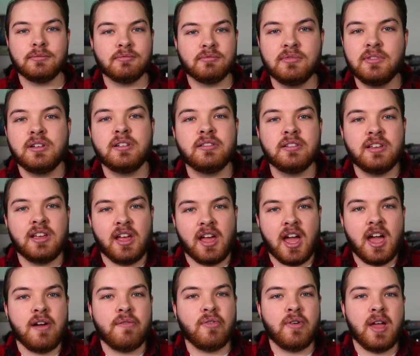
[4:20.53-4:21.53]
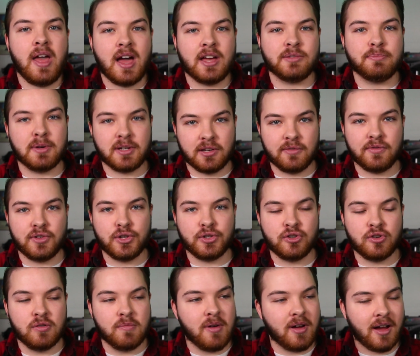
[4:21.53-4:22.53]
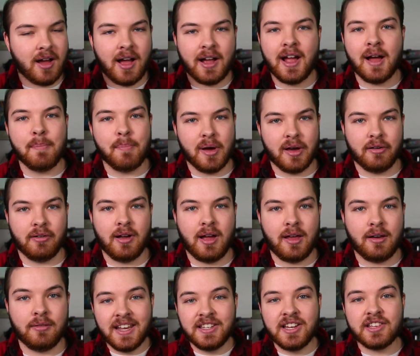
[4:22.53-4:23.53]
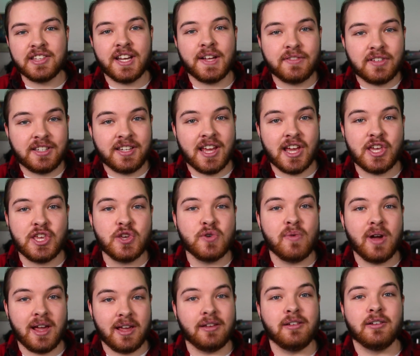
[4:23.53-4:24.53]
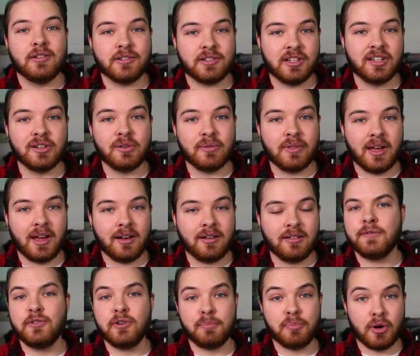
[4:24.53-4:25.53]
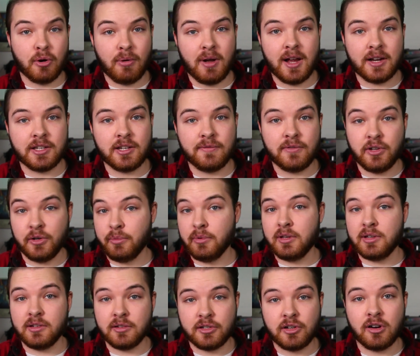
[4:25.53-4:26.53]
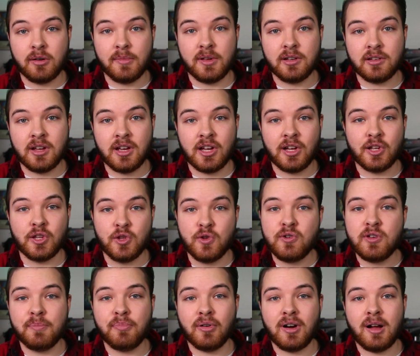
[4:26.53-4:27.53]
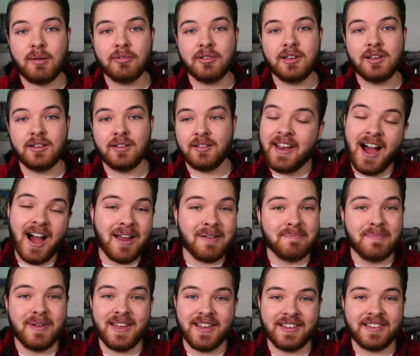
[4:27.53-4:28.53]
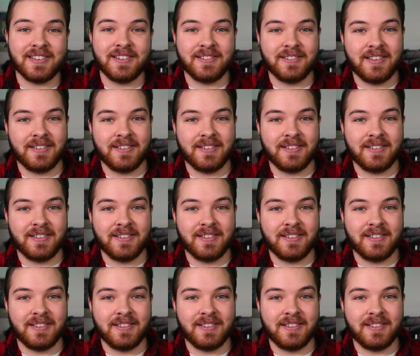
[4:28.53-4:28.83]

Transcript: Literally every aspect of YouTube I got better at. It doesn't have to take you 8 years to do that. If you're proactive and you're really determined, you could probably not make